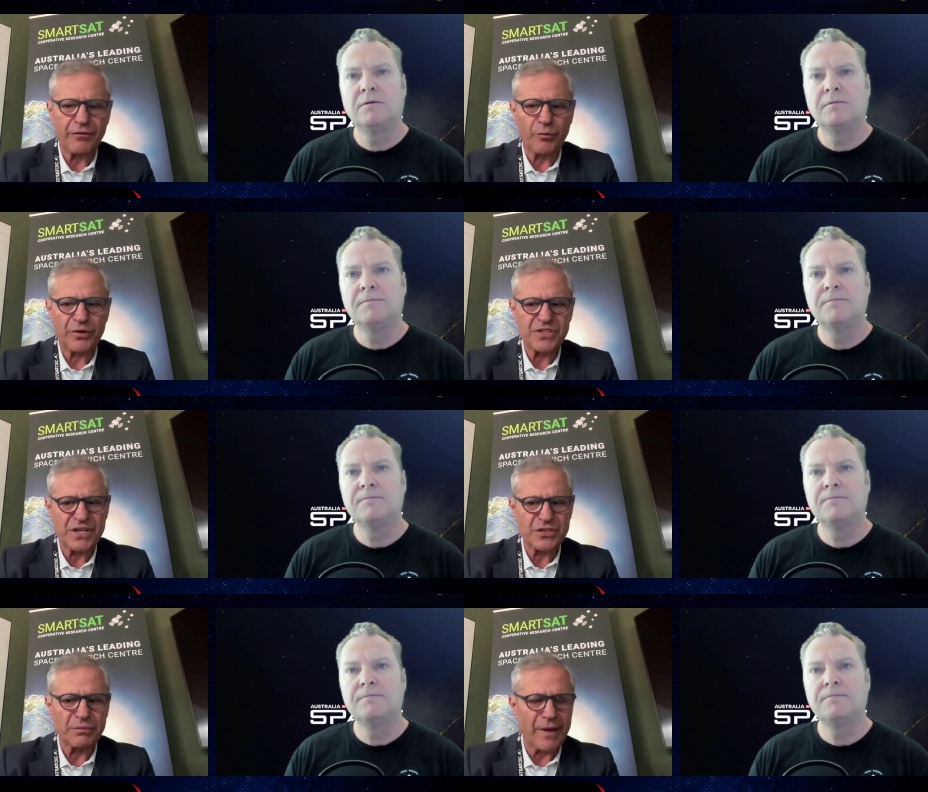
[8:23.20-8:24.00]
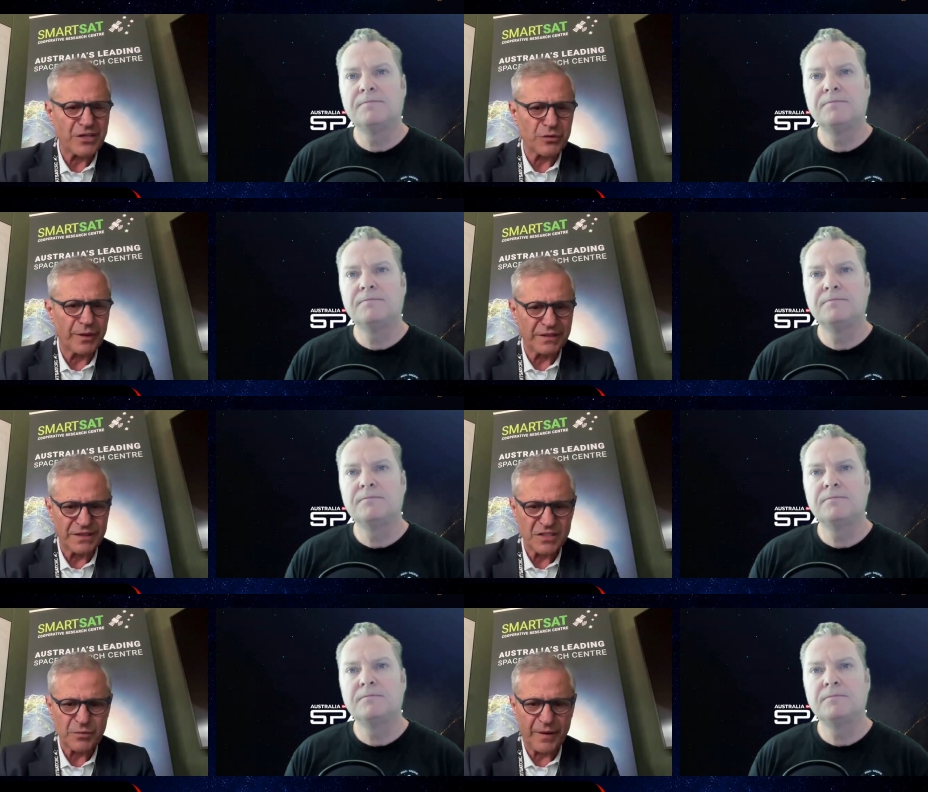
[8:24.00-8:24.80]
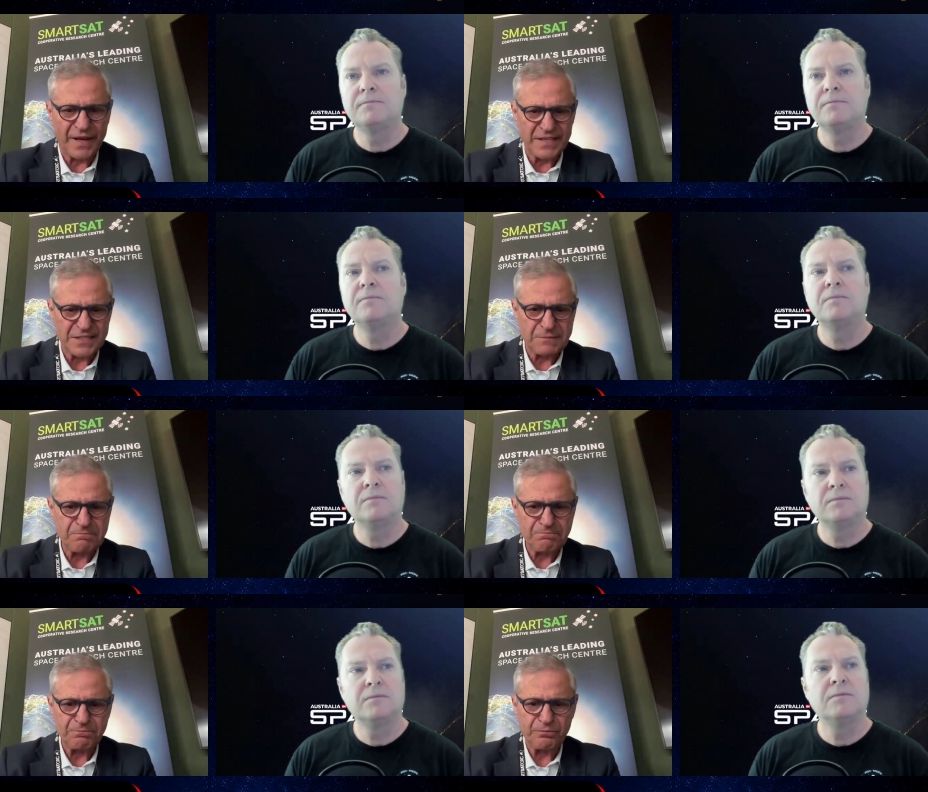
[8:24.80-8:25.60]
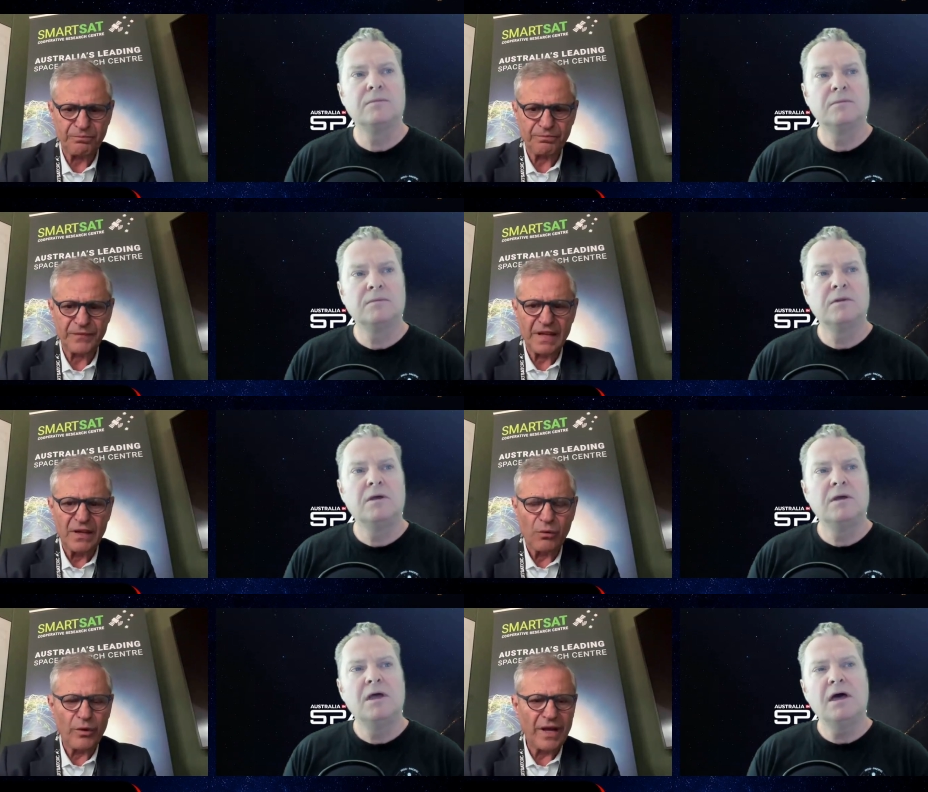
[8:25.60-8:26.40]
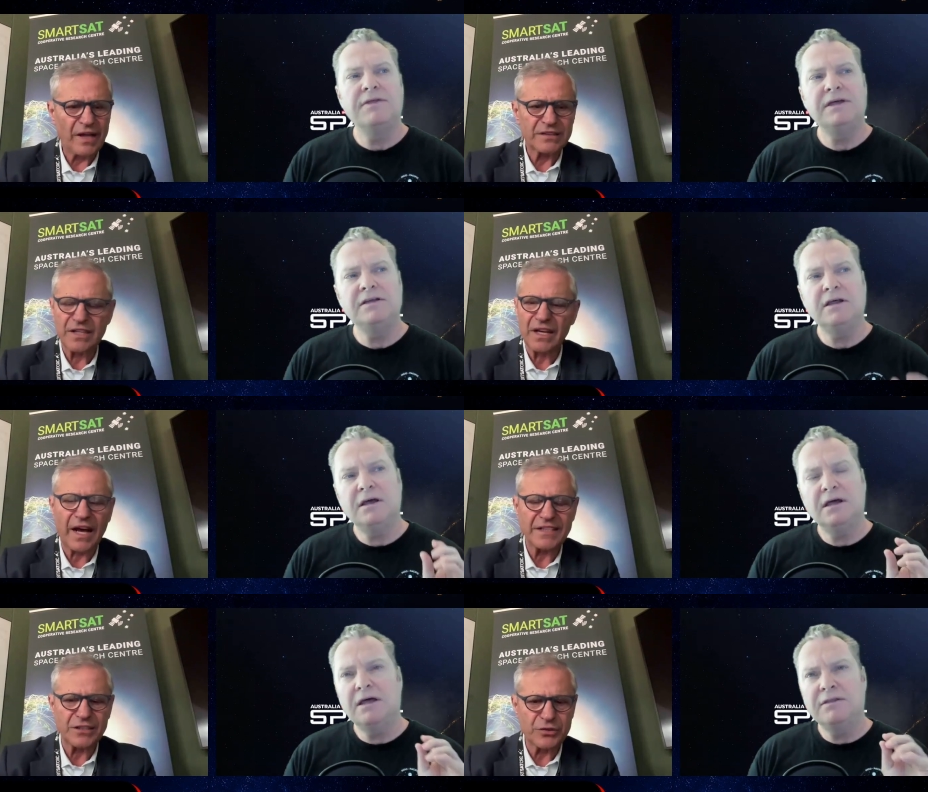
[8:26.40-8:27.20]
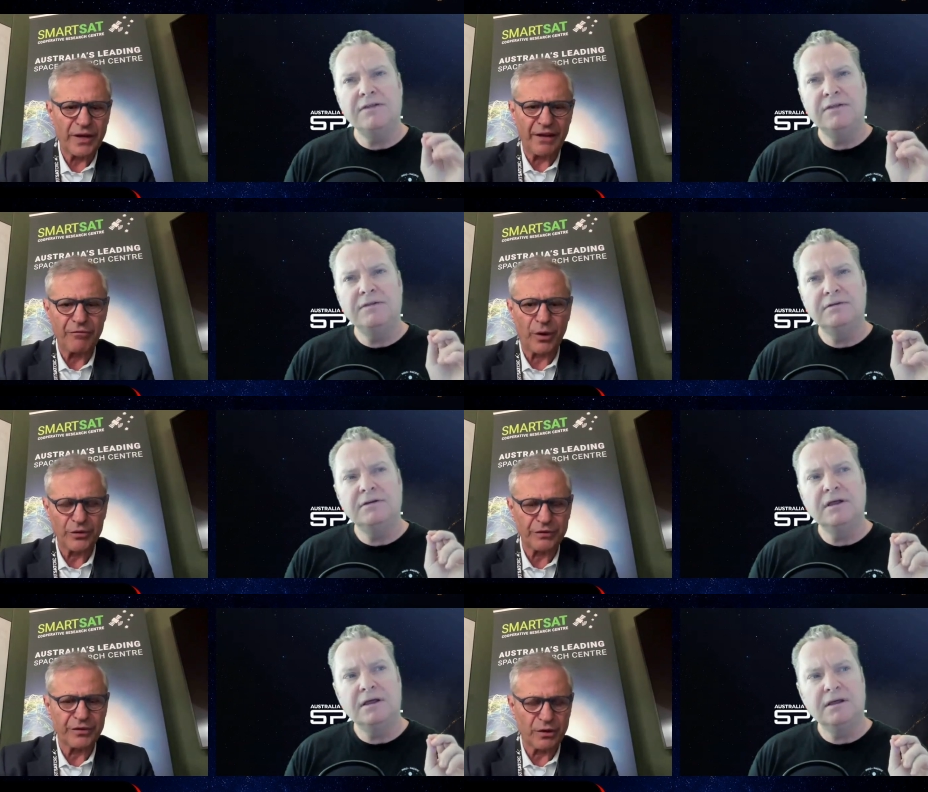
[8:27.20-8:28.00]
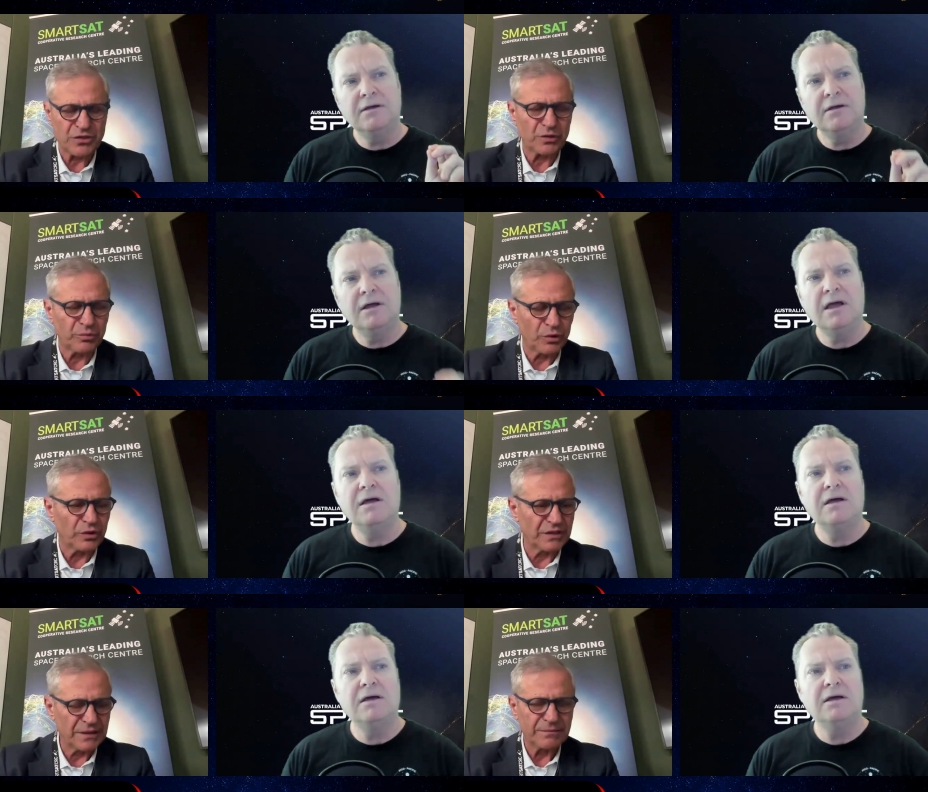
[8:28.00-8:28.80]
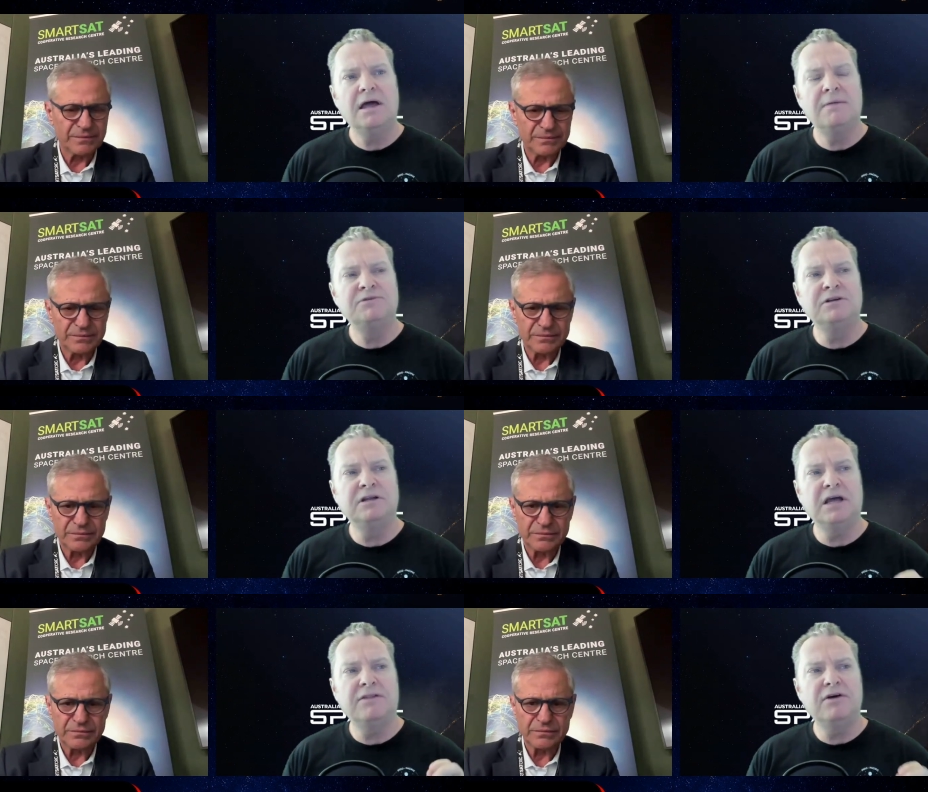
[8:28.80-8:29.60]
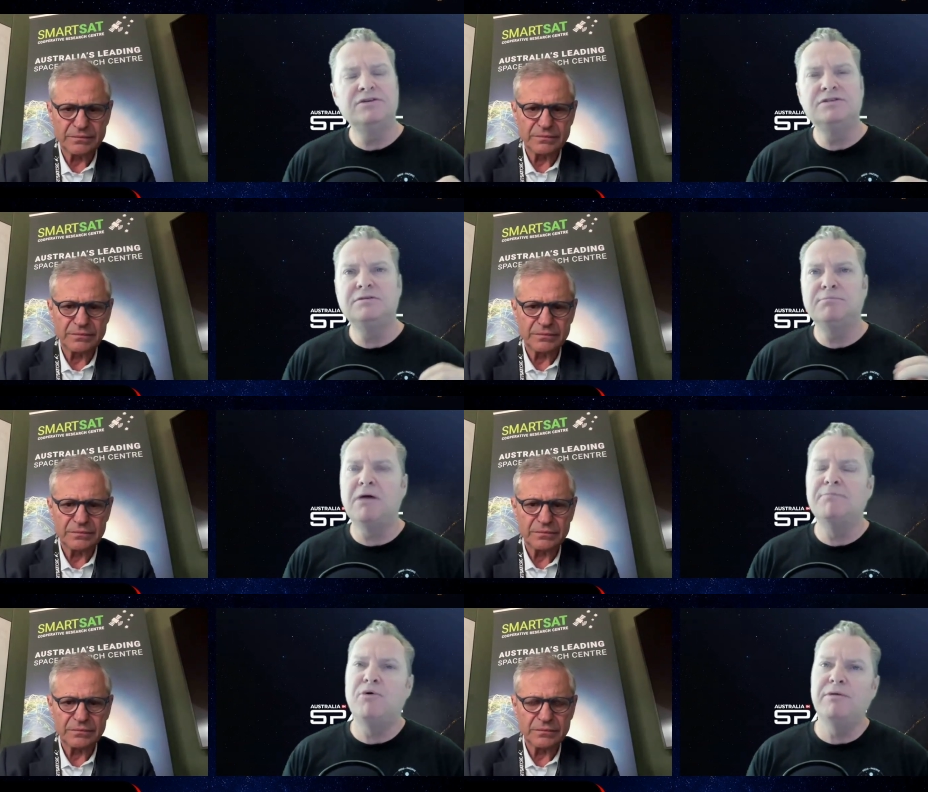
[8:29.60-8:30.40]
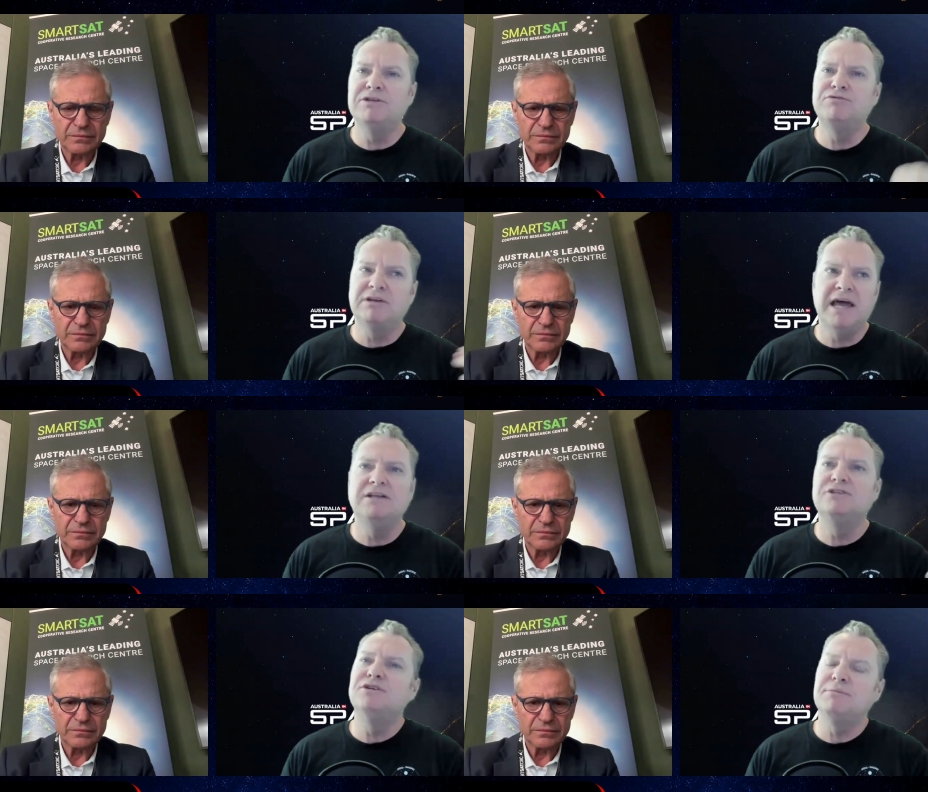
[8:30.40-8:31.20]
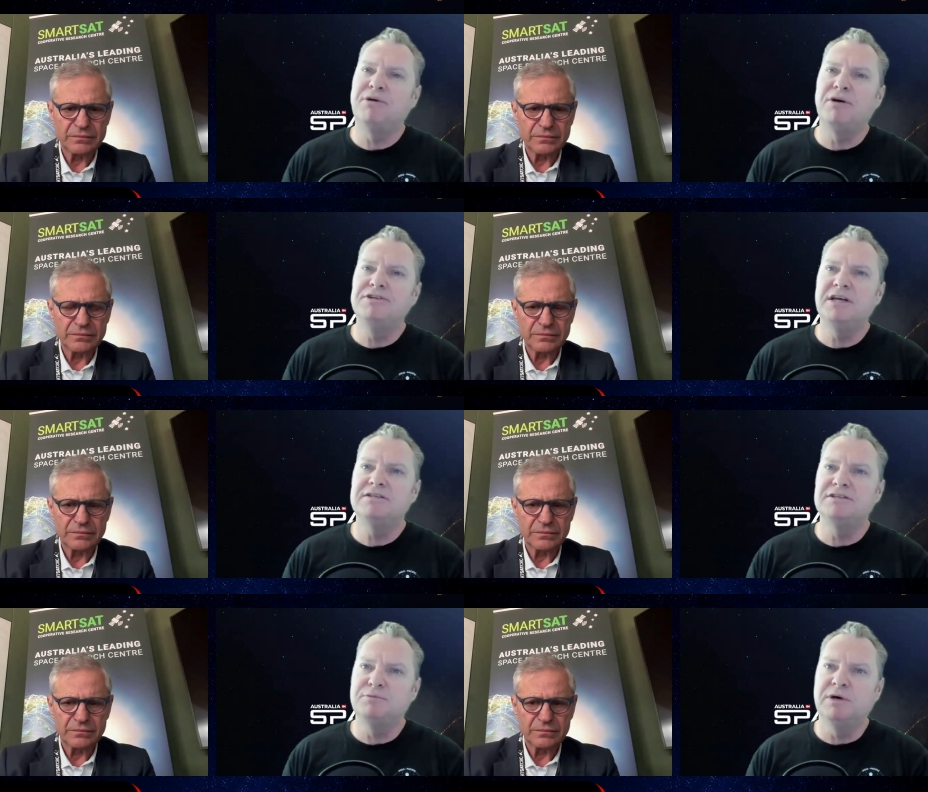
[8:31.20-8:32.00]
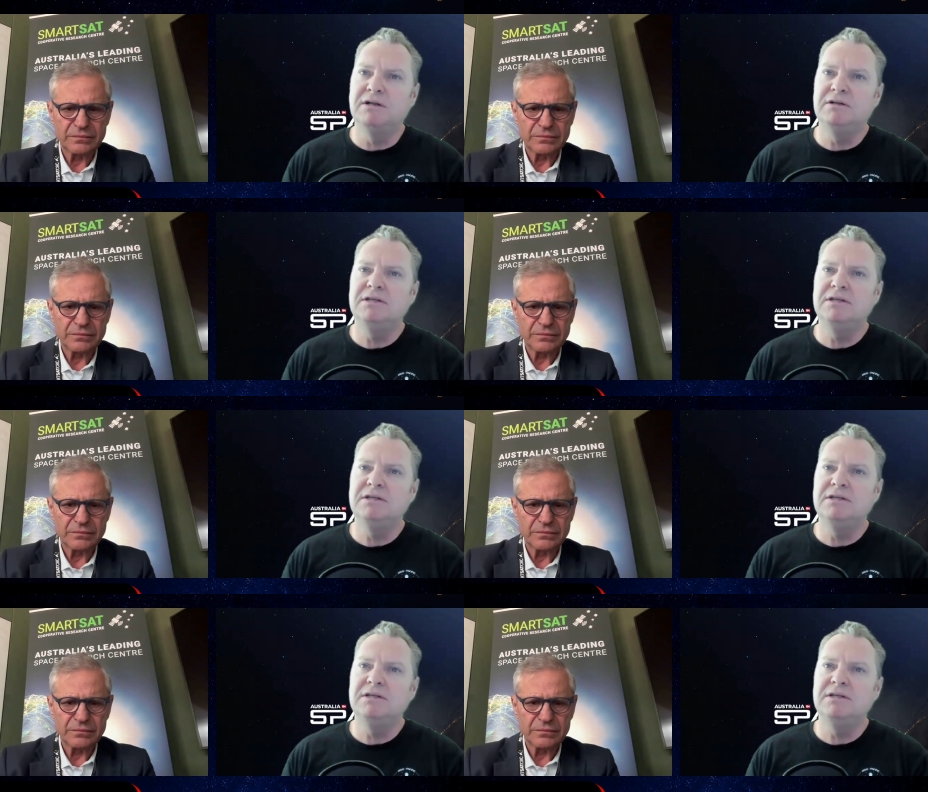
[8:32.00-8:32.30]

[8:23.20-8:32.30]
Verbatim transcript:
Speaker 1: for precision measurement in space. We are, they, are delighted to have both of those on board.
Speaker 2: Absolutely. Are those appointments related to the projects as well?